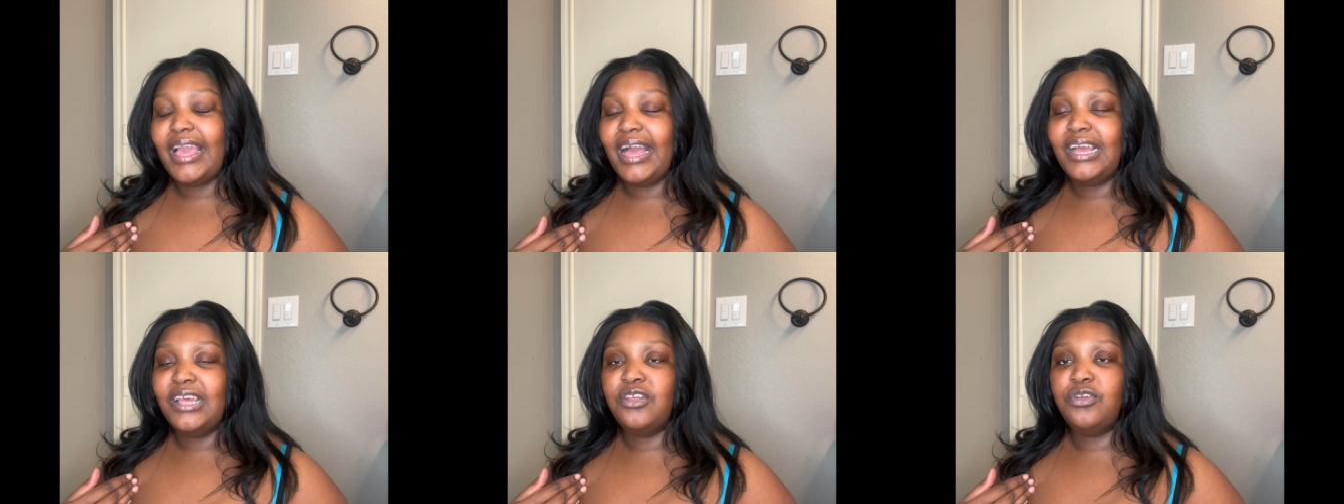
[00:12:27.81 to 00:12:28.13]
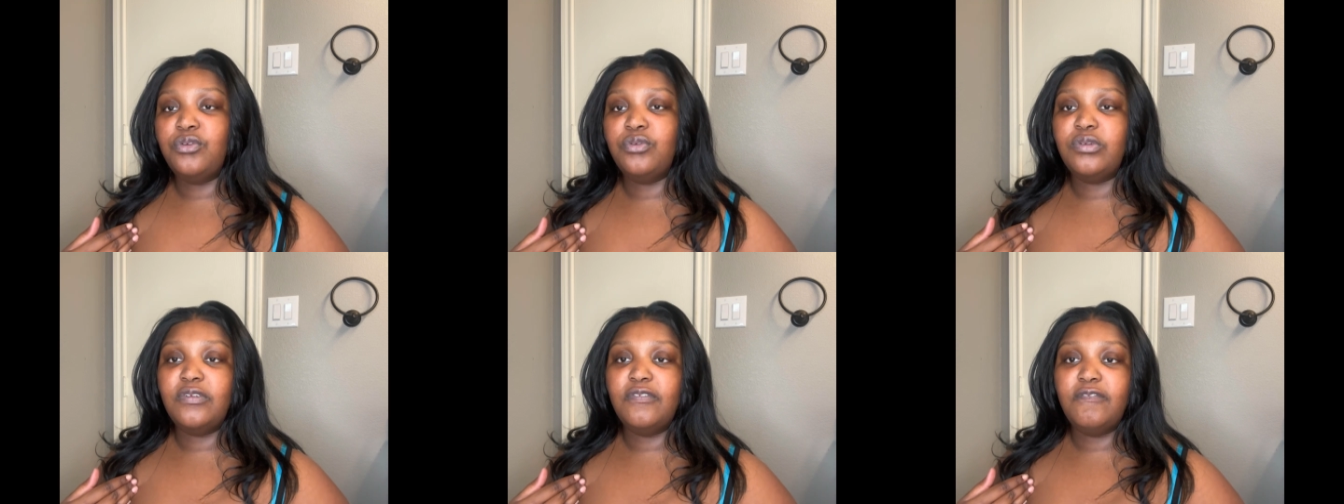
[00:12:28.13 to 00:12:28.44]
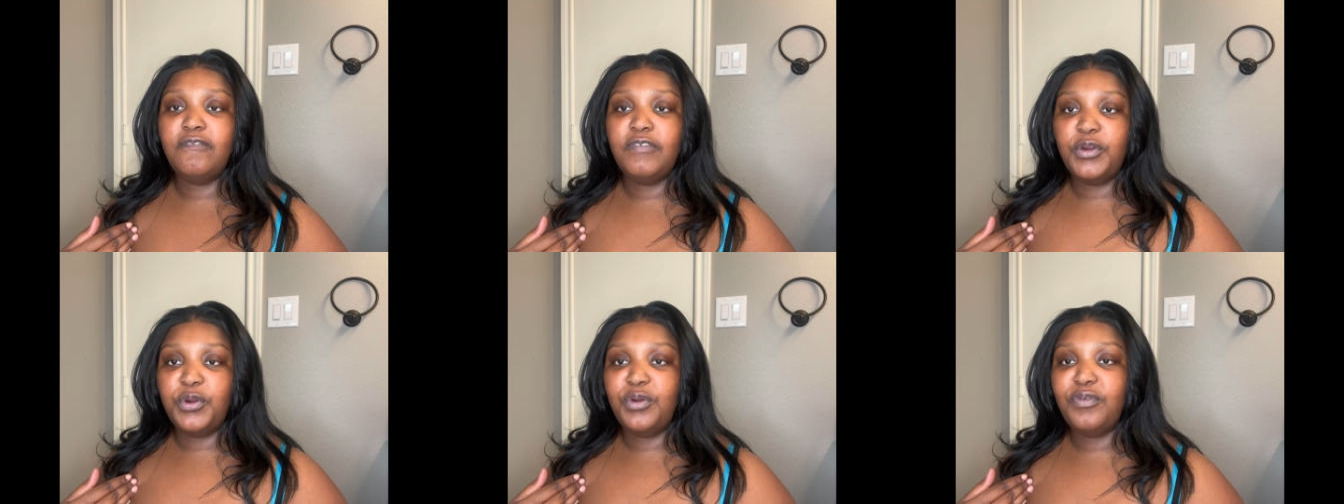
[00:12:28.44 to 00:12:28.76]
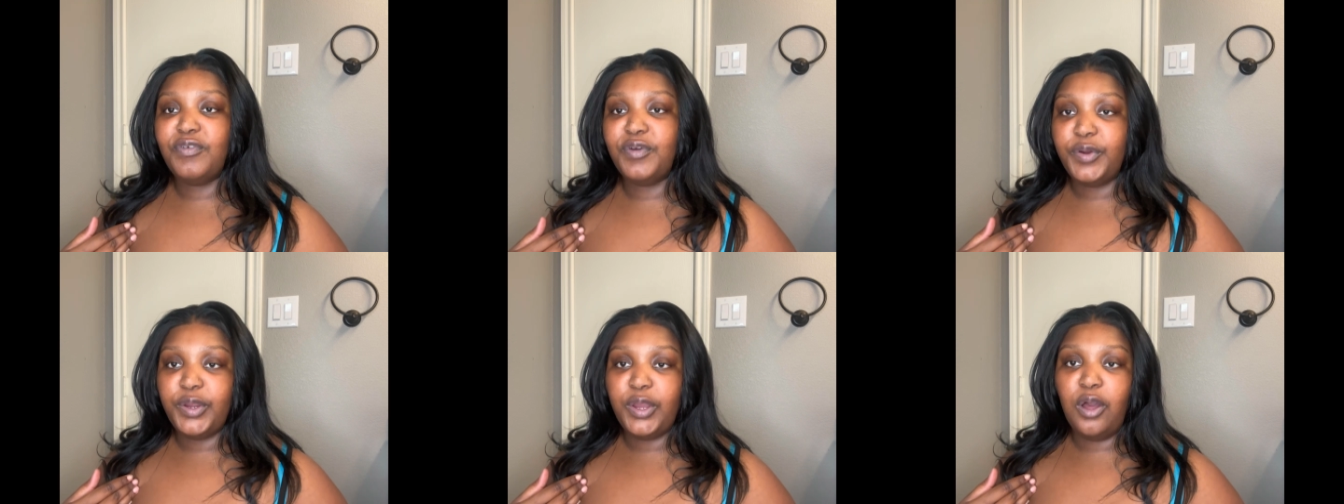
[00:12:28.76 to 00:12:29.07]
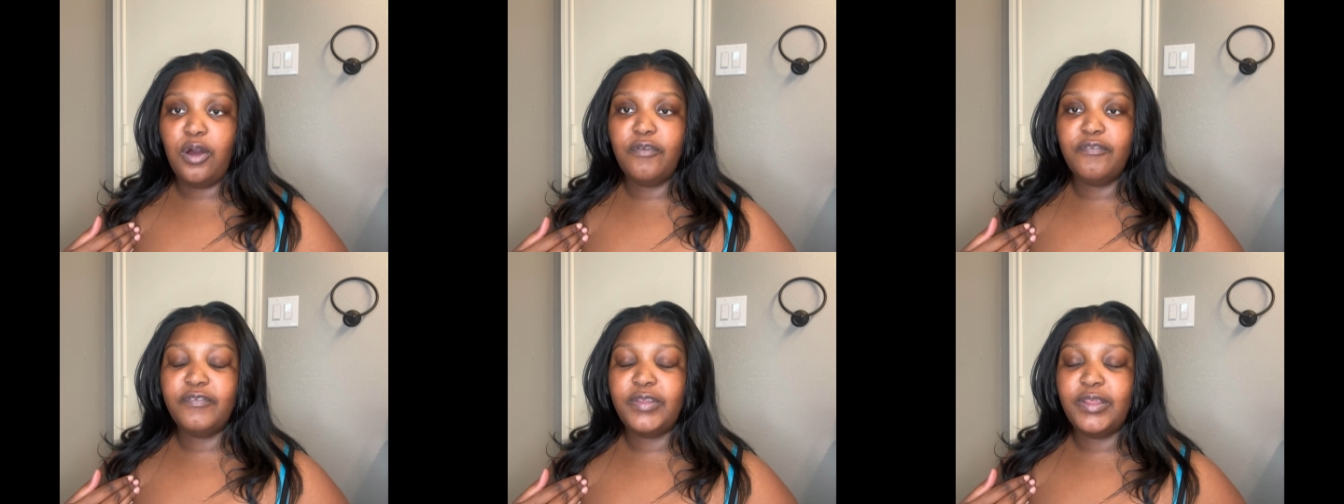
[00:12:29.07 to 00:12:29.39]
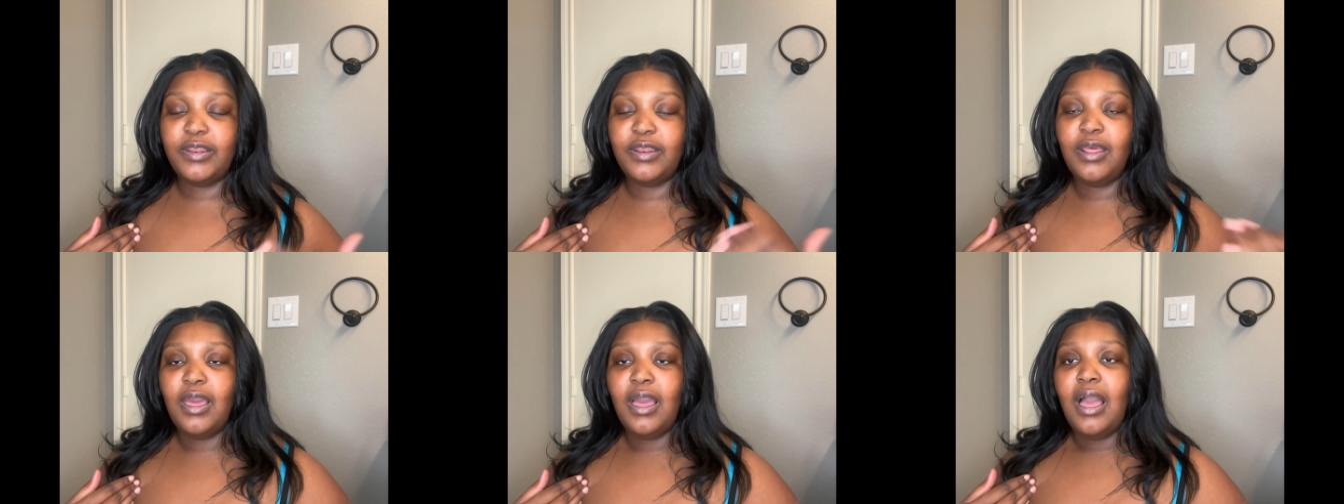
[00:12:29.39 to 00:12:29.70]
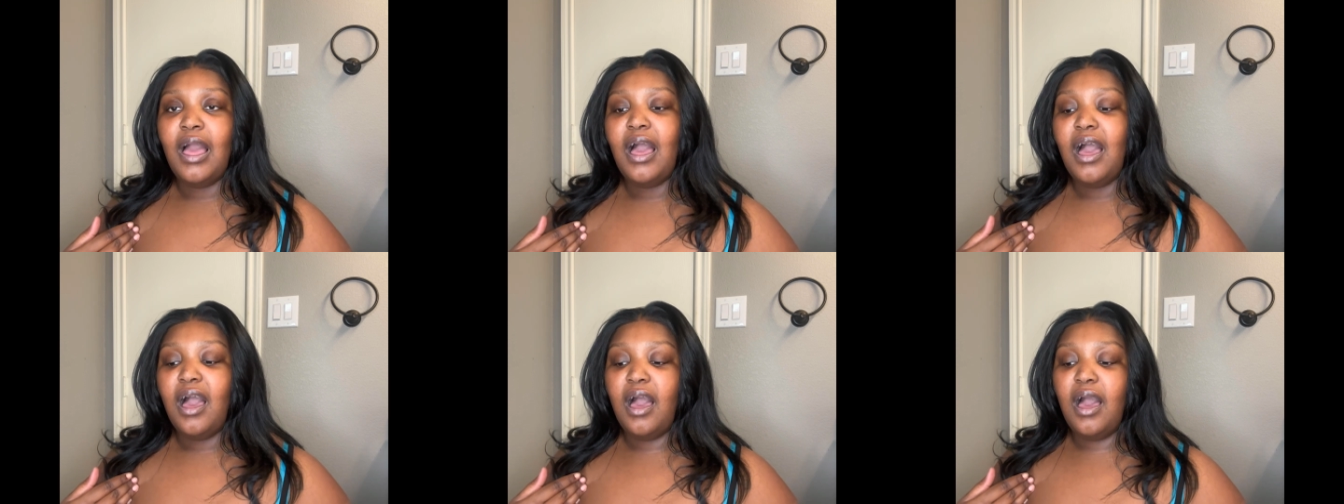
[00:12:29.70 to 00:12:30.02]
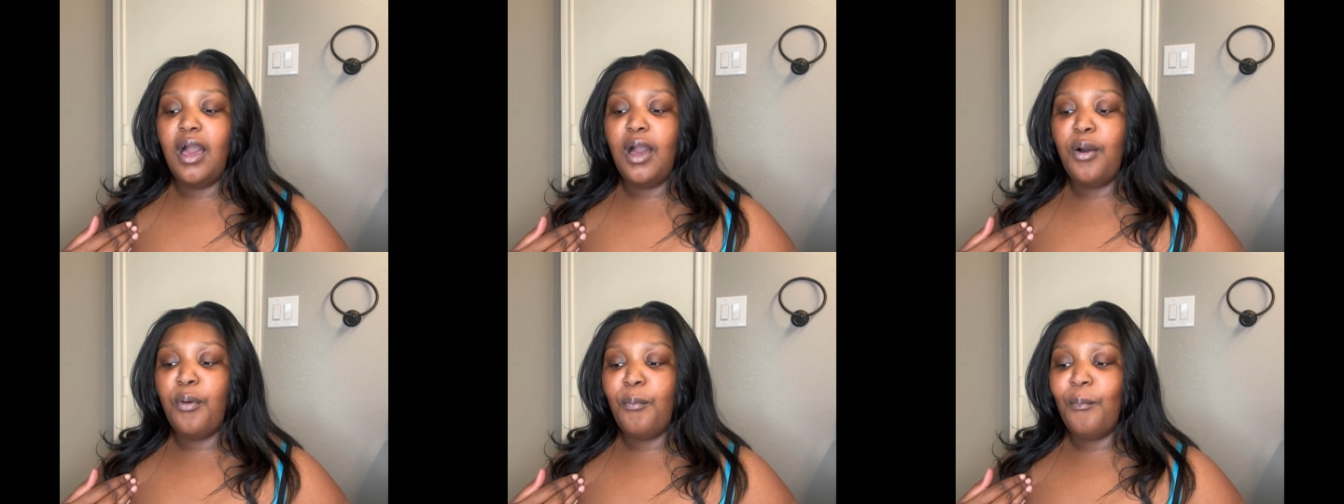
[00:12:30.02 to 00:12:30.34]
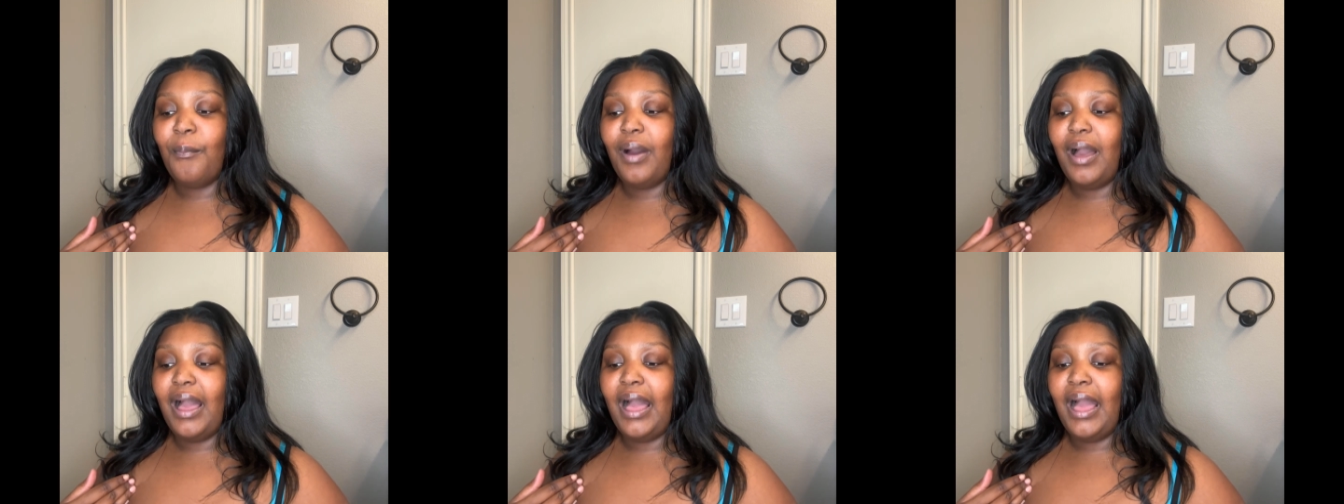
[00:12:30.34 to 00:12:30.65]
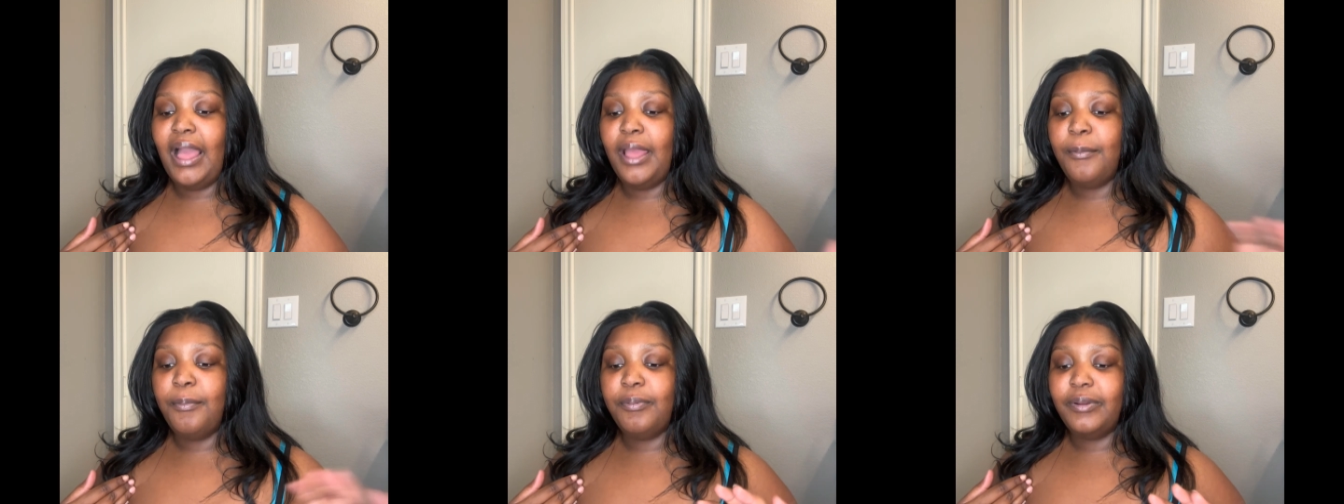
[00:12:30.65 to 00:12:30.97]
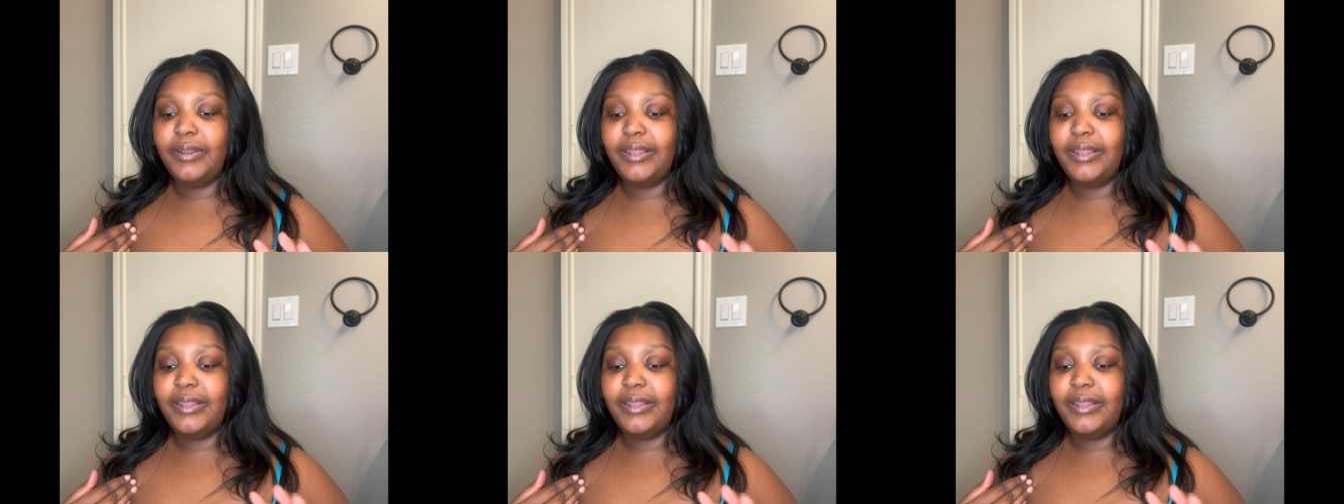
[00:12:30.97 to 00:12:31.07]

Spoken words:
I use it very, very often. I